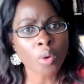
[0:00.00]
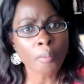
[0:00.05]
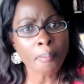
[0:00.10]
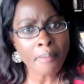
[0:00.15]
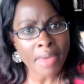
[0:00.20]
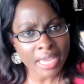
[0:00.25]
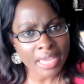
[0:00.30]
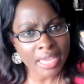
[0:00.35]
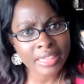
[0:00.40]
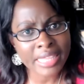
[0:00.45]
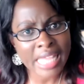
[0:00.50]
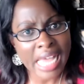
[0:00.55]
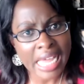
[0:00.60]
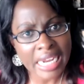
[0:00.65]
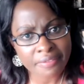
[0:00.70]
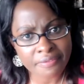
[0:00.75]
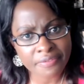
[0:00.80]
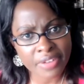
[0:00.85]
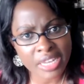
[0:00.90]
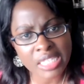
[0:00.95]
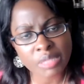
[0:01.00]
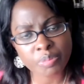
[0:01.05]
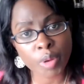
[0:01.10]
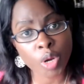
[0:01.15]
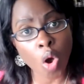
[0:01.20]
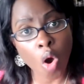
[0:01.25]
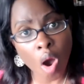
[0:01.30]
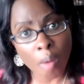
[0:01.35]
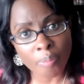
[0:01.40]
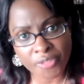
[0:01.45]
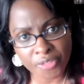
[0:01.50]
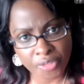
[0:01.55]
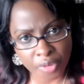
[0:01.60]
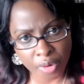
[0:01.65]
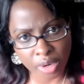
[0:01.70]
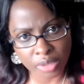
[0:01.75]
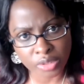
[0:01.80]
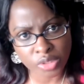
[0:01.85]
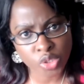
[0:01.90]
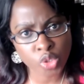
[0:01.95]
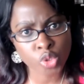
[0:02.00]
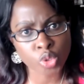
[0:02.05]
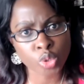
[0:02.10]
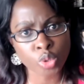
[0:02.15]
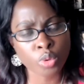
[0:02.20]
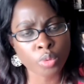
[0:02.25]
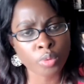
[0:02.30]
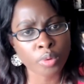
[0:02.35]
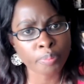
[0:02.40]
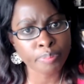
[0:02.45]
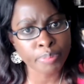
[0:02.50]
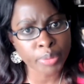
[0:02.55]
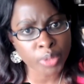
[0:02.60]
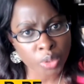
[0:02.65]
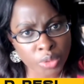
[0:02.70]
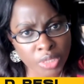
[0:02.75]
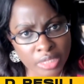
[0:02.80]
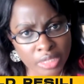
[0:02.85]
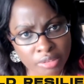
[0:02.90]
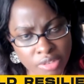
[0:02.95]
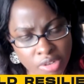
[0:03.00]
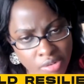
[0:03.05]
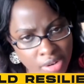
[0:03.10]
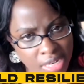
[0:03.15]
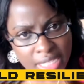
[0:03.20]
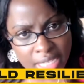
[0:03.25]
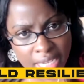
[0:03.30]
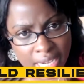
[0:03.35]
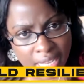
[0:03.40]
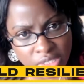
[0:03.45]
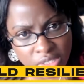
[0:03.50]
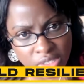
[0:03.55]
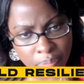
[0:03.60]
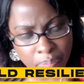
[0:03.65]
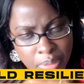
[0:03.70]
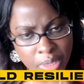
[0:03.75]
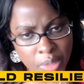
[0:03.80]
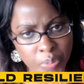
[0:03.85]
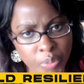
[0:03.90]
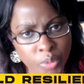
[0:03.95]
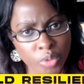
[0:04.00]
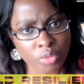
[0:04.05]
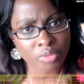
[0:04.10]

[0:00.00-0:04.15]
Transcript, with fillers: making that investment upfront to build the resilience of people,